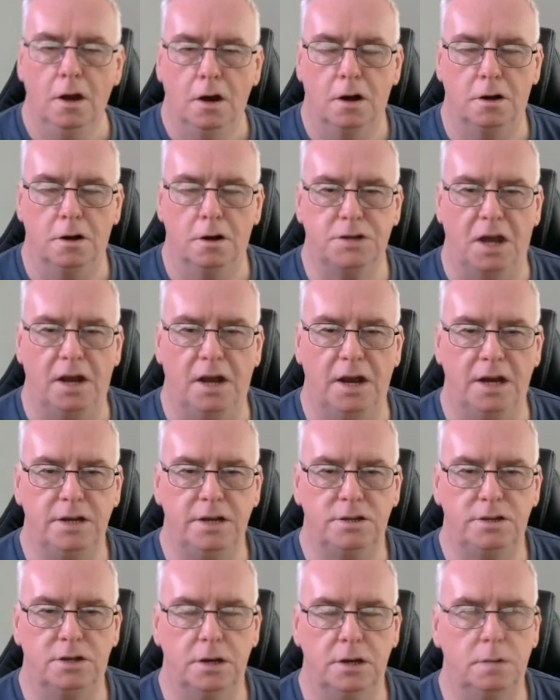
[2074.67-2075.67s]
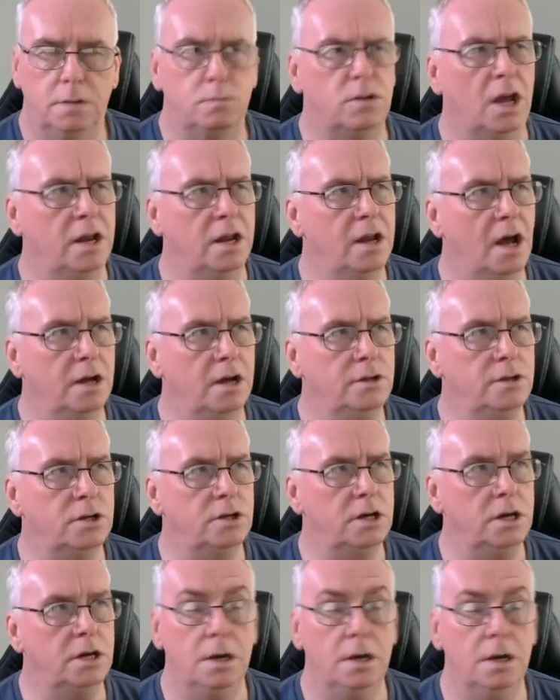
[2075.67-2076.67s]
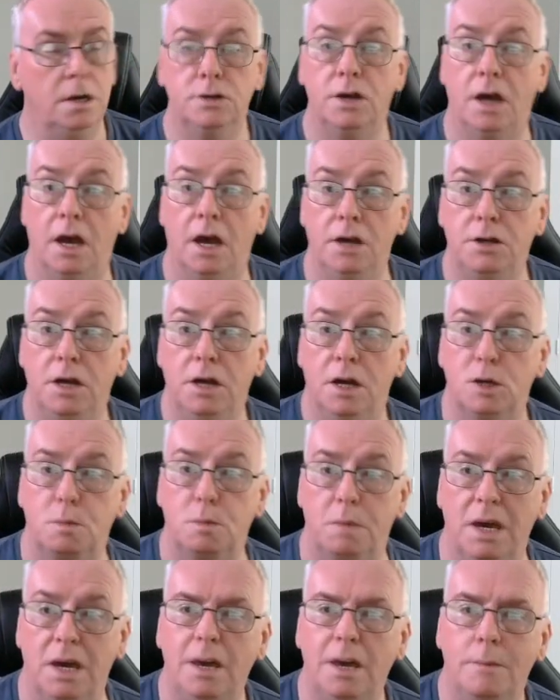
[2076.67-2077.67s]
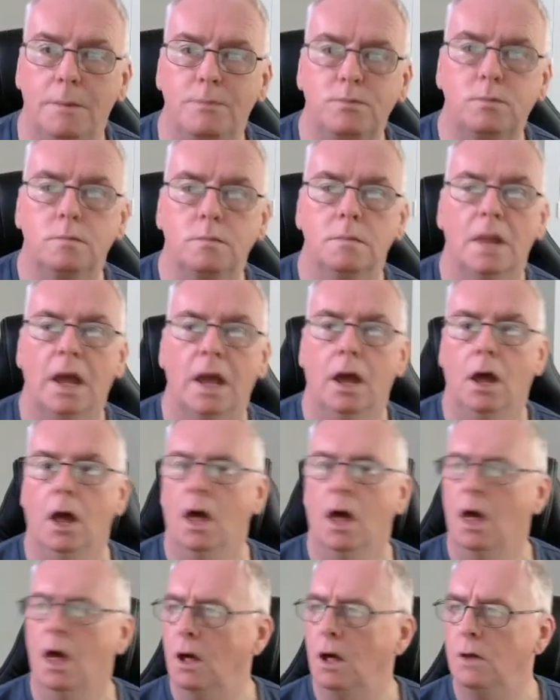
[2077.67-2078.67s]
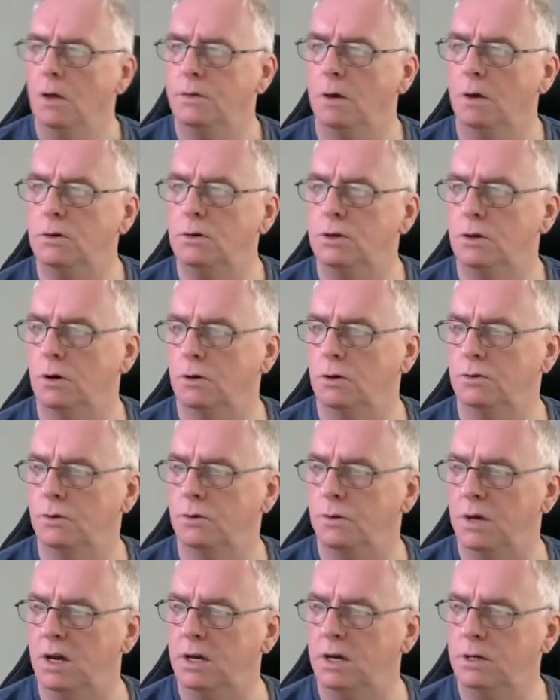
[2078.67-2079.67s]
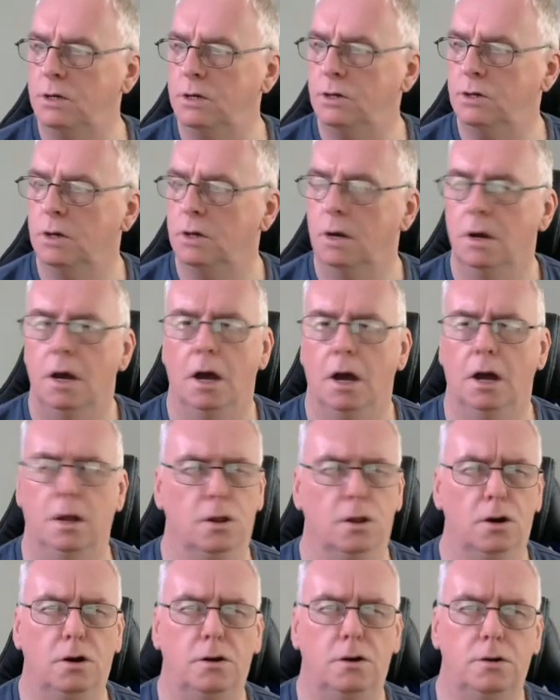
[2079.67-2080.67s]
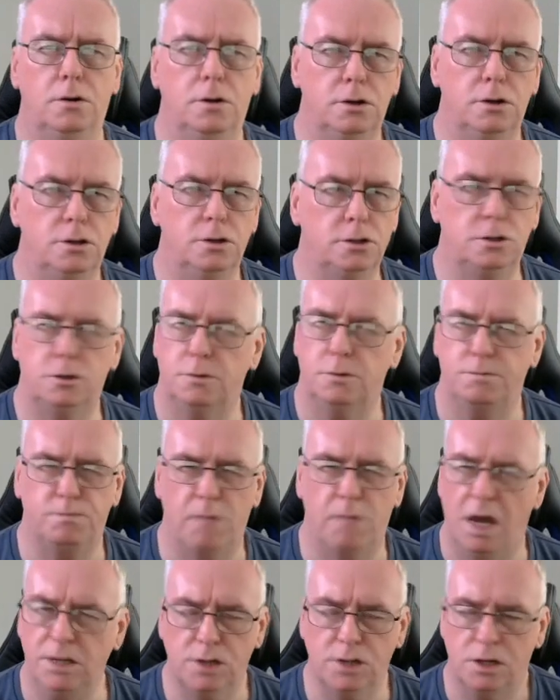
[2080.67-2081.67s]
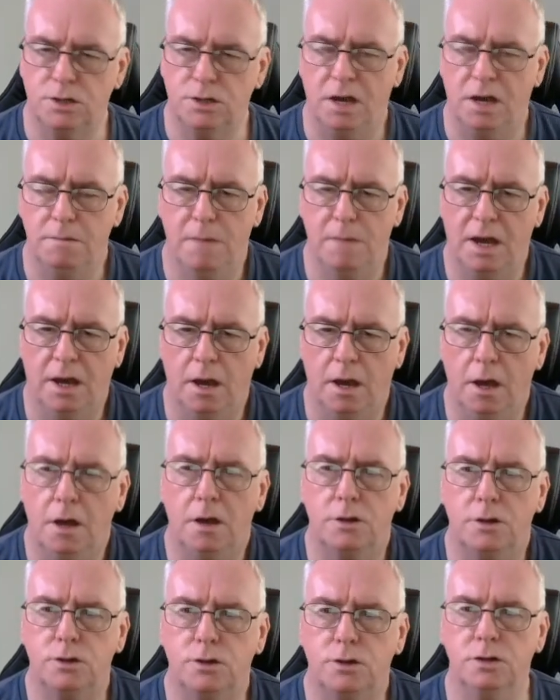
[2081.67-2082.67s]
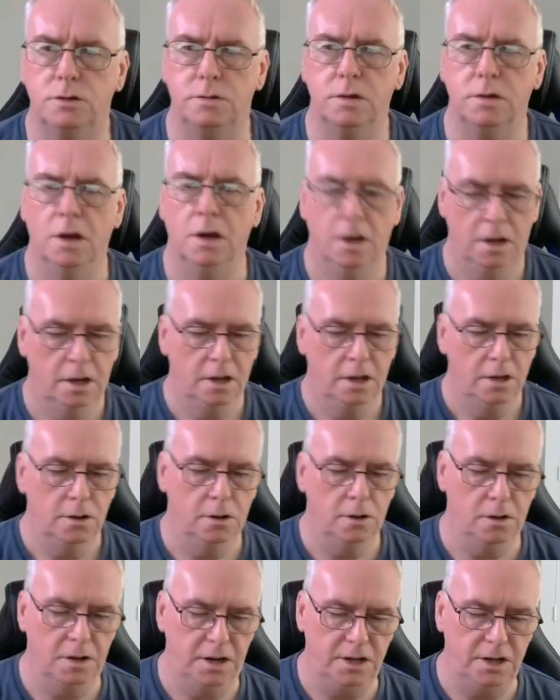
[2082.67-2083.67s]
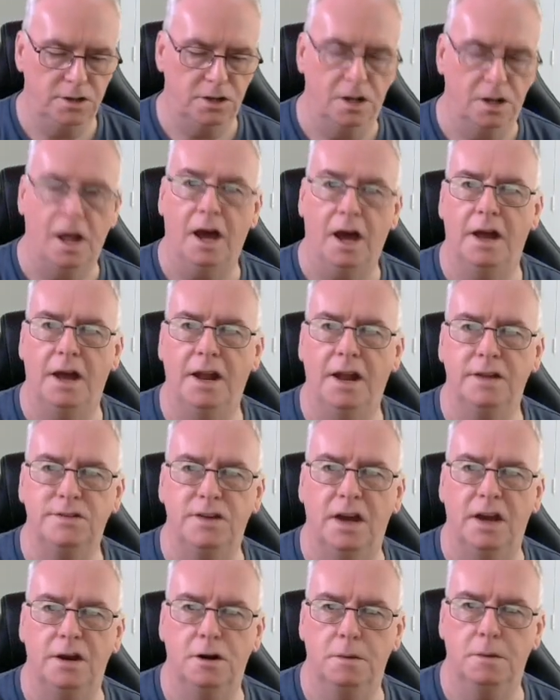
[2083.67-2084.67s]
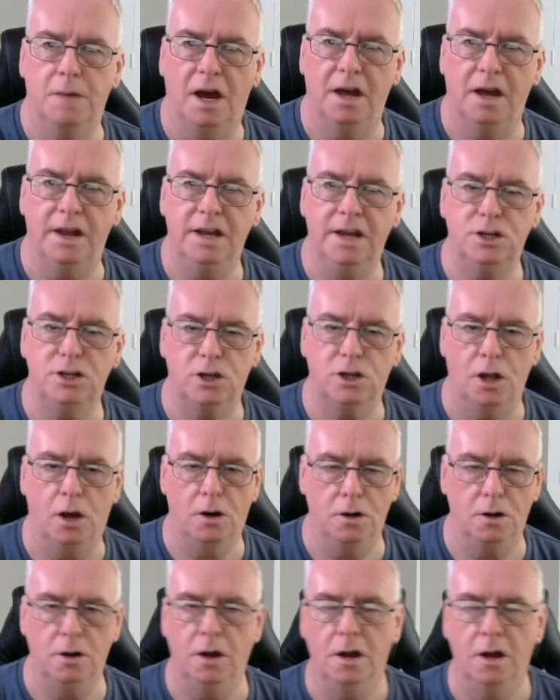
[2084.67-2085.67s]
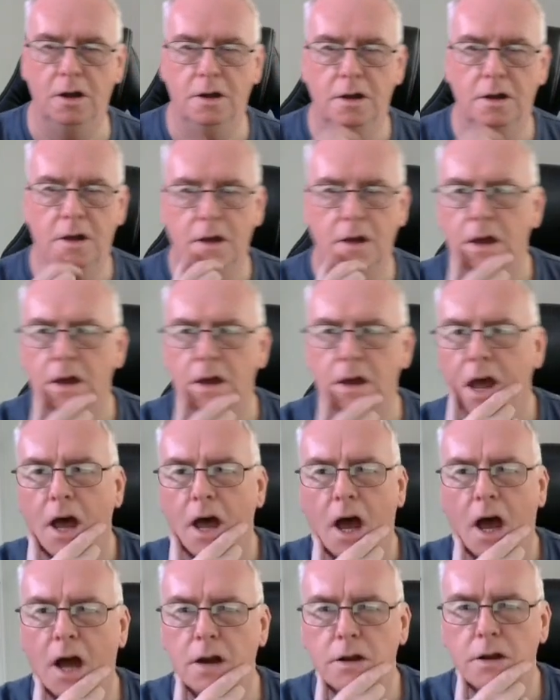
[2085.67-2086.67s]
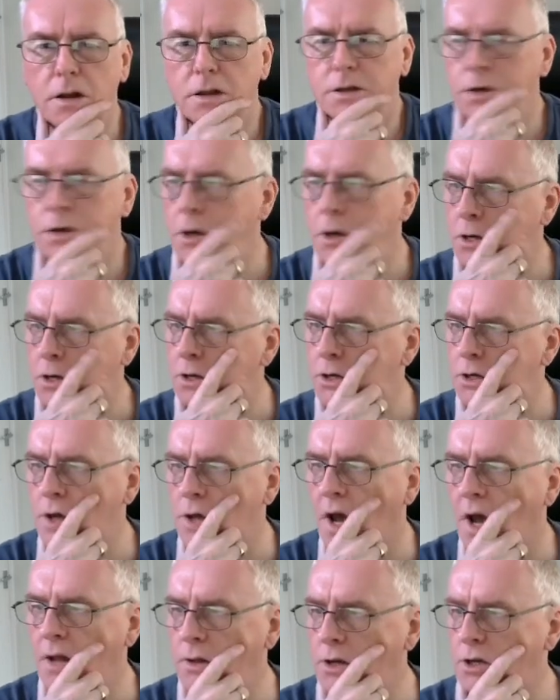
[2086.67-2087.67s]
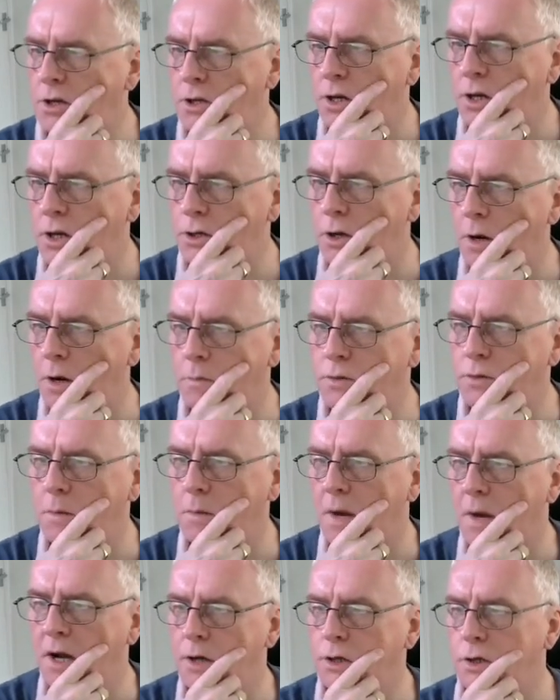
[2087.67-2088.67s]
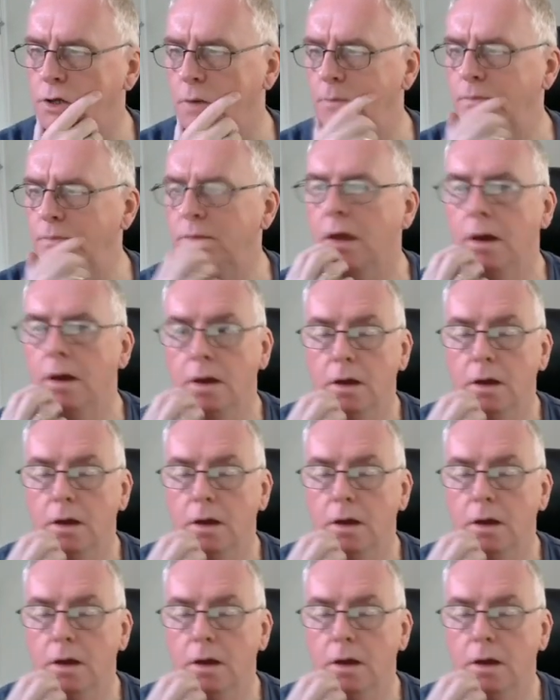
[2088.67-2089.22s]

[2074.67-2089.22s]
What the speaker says: or 1080, 1090, is it ADSB? Those sort of things. LoRa's 868 megahertz. Well, they need to like an antenna about 1 inch long. And you can design these things and optimise them.